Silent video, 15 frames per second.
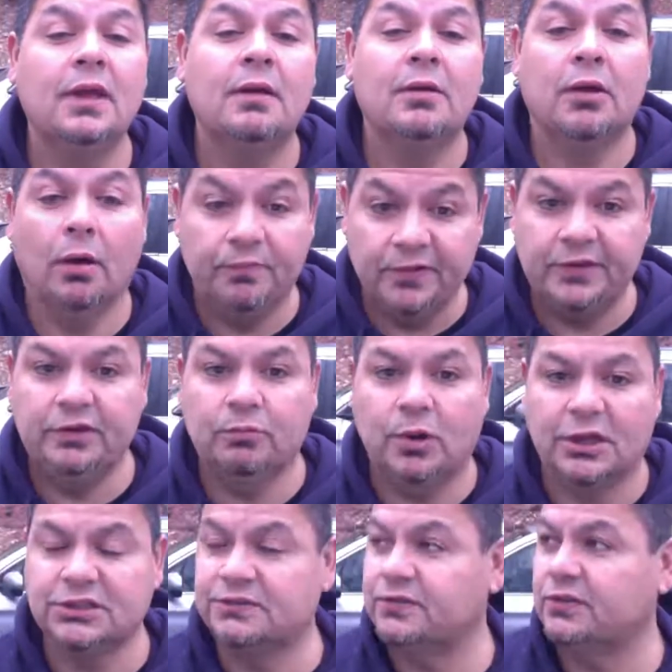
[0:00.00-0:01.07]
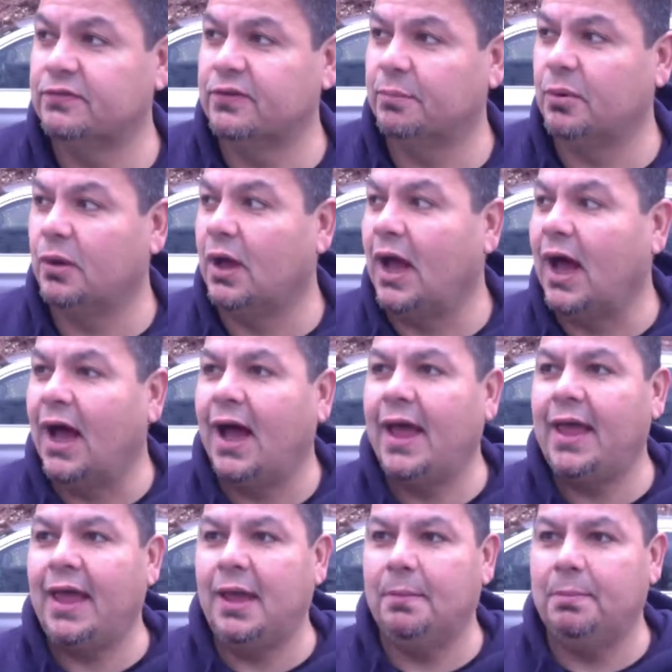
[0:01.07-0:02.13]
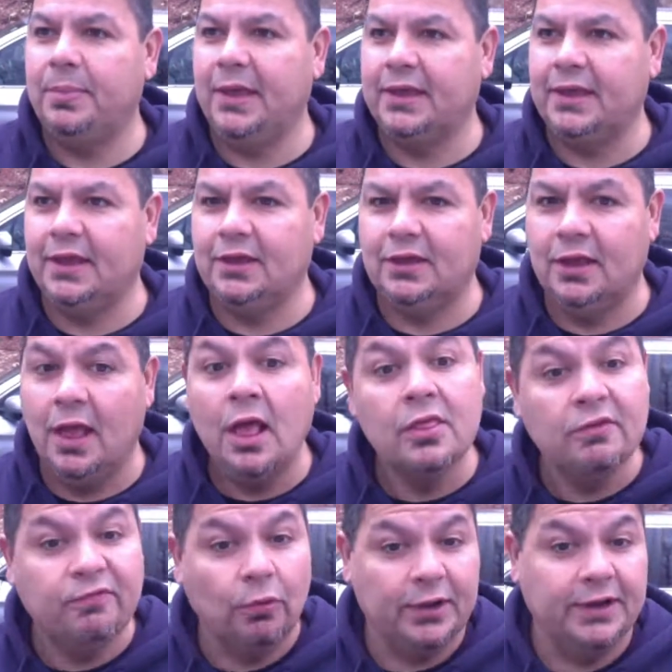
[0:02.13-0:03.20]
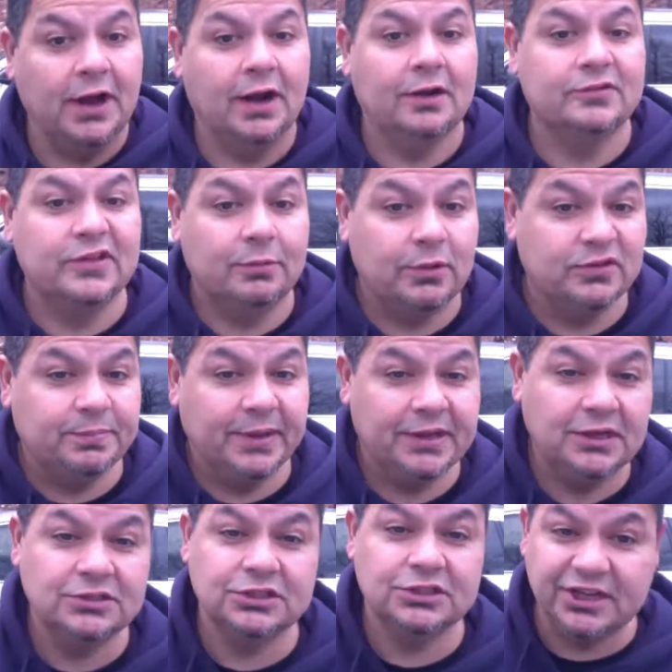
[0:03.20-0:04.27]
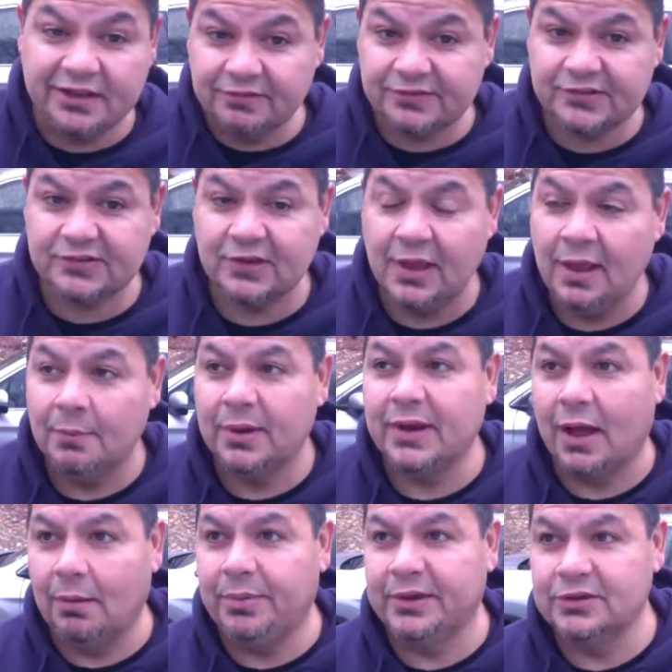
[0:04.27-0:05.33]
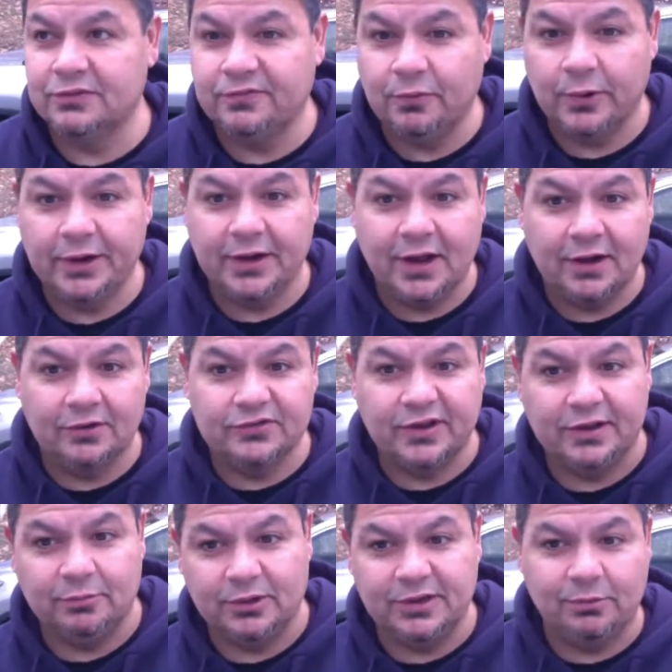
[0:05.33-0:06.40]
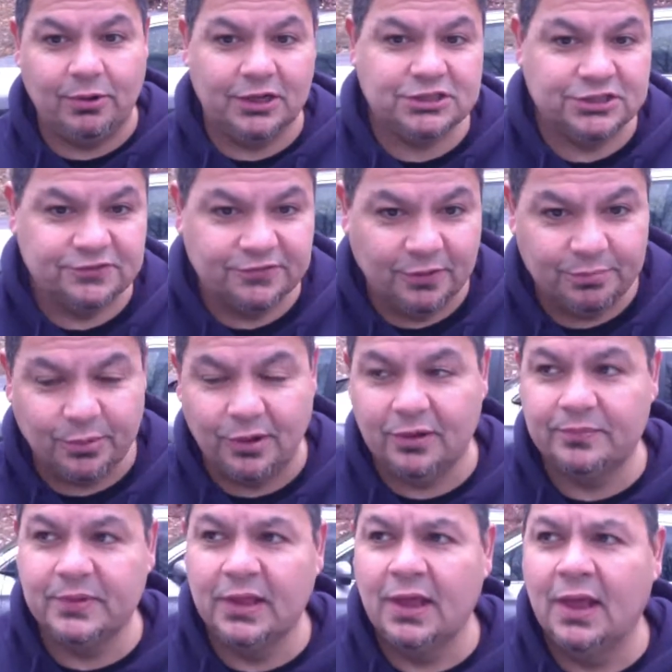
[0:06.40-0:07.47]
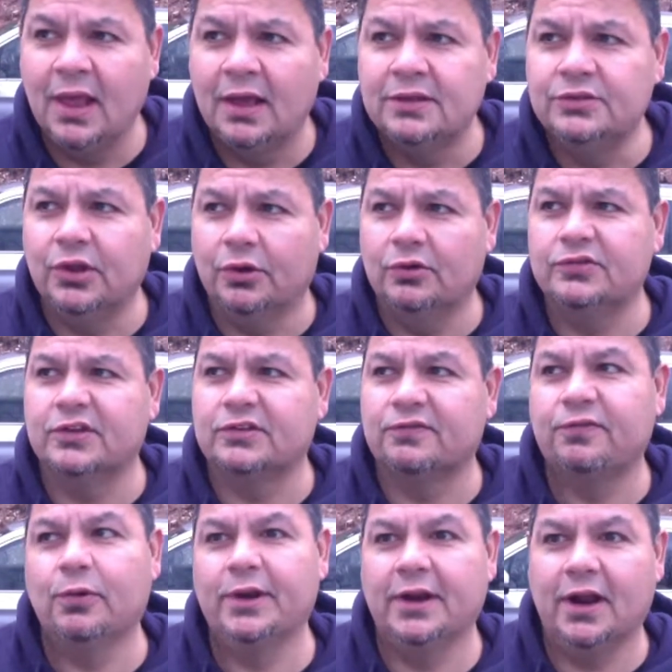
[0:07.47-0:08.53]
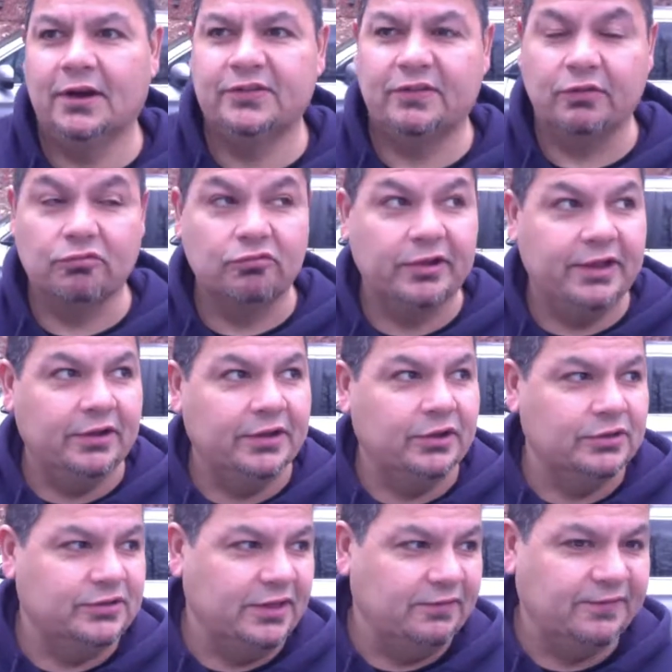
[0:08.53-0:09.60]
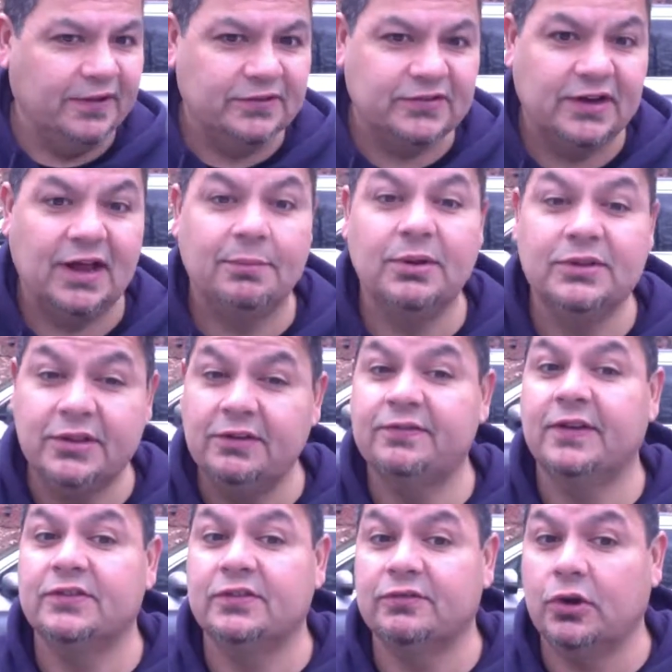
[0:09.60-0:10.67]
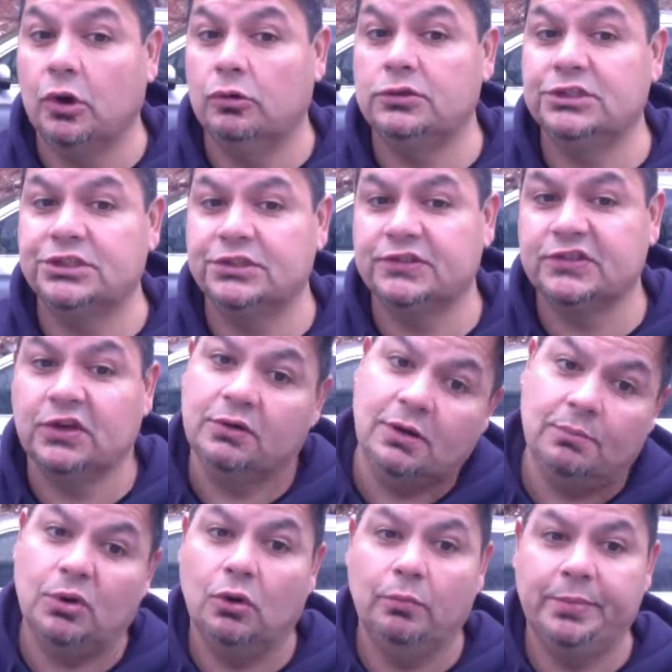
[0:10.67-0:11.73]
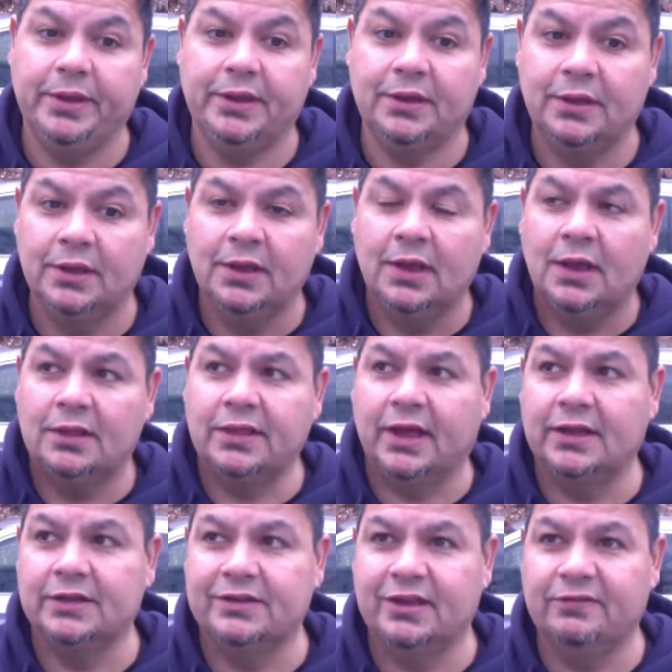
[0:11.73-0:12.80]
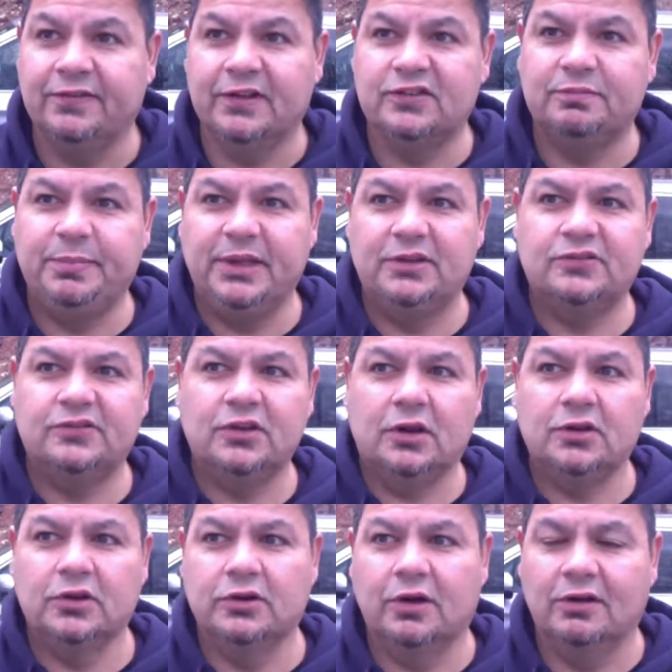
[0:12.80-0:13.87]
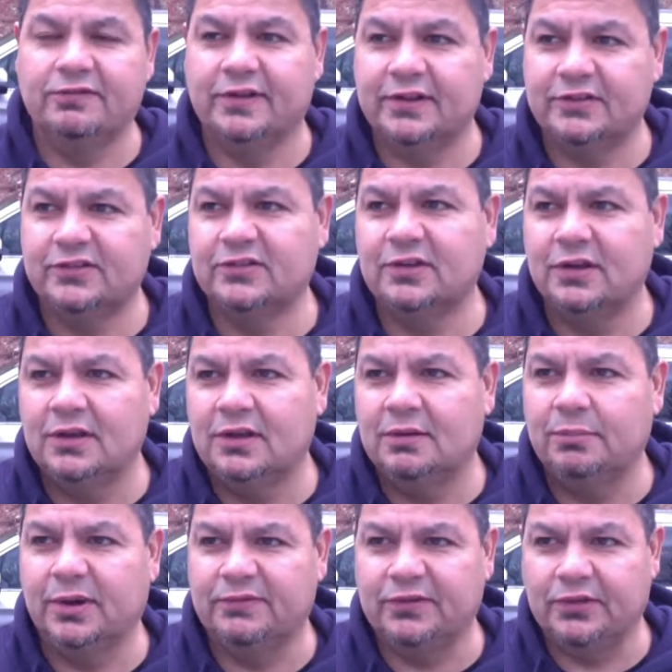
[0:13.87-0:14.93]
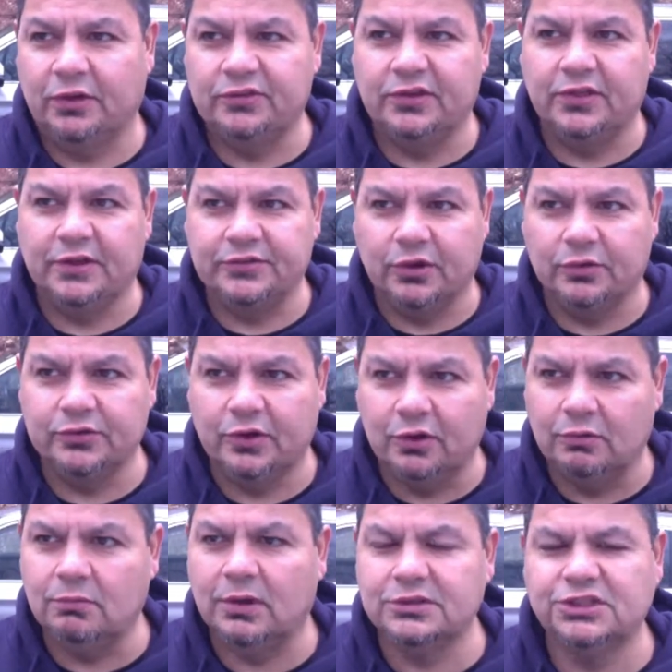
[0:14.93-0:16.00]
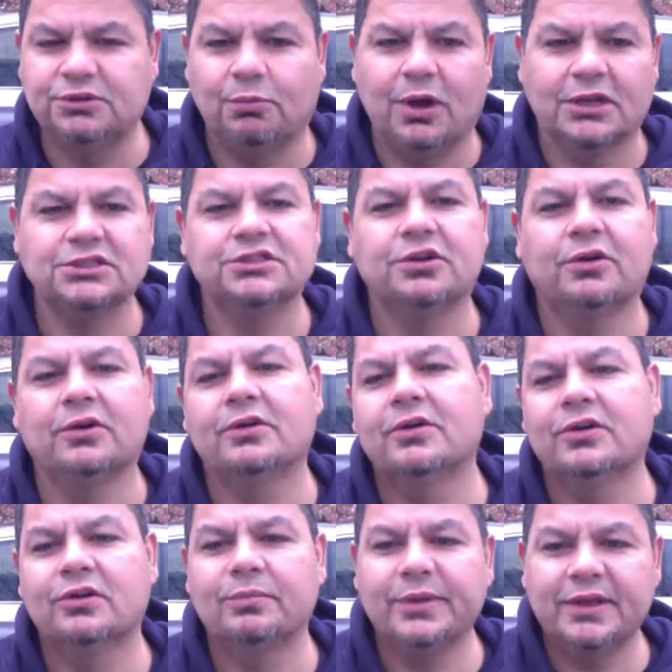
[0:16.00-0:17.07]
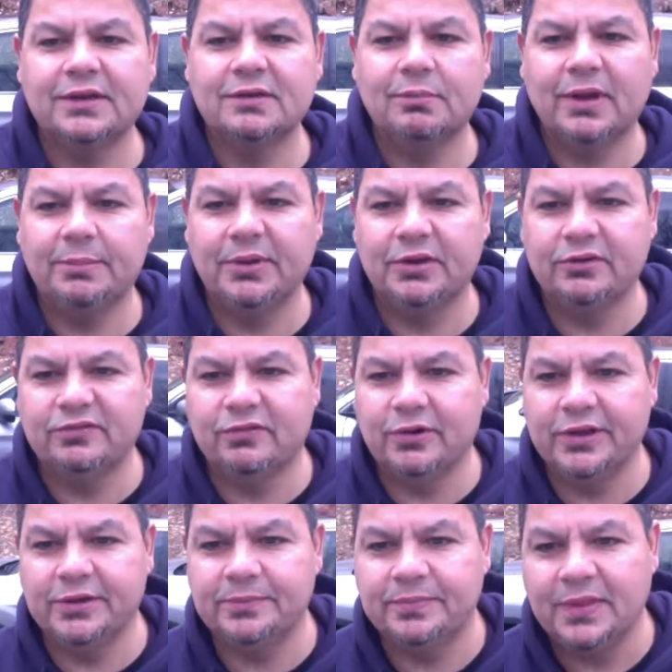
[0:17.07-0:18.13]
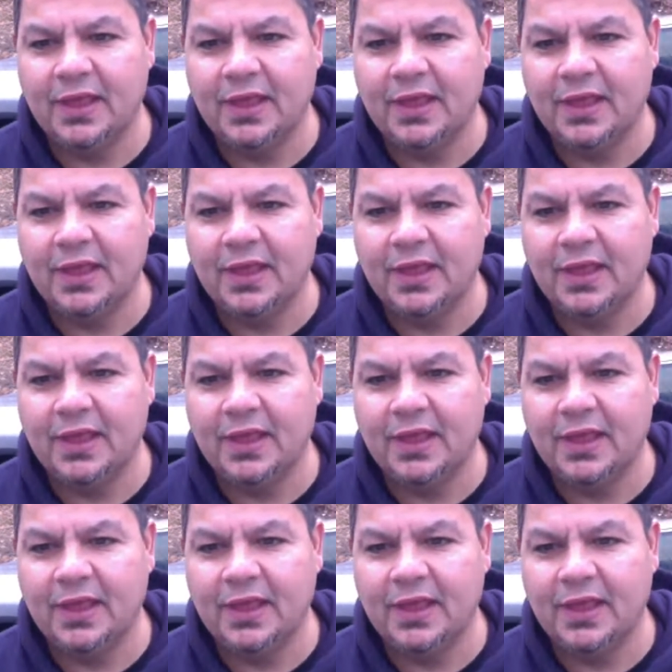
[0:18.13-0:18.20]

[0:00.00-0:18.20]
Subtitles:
But hopefully you're watching for the football. I am picking the 49ers. I was picking the Chiefs, but now I'm picking the 49ers. Anyone that watches football knows that the 49ers have a really good defense, and I'm a defensive coach, so I'm hoping that defense beats a good offense. But for those of you that don't know, why don't you watch and learn a little bit? It might be good for you.